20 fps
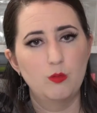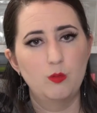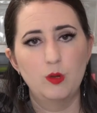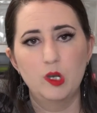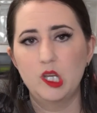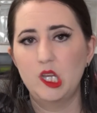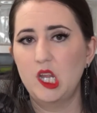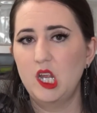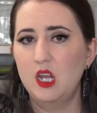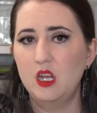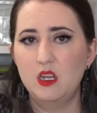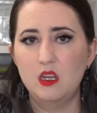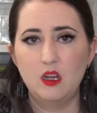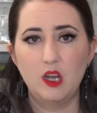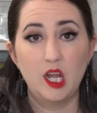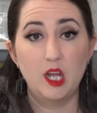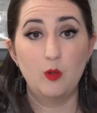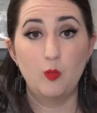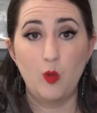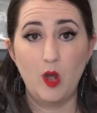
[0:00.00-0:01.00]
really into
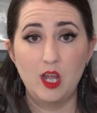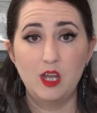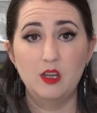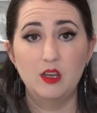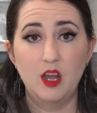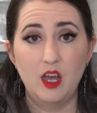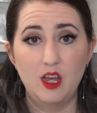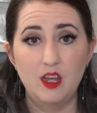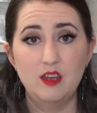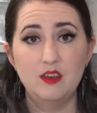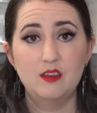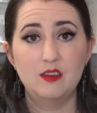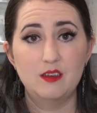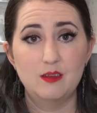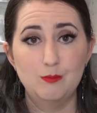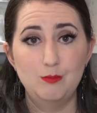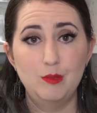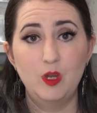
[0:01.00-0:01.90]
like white lies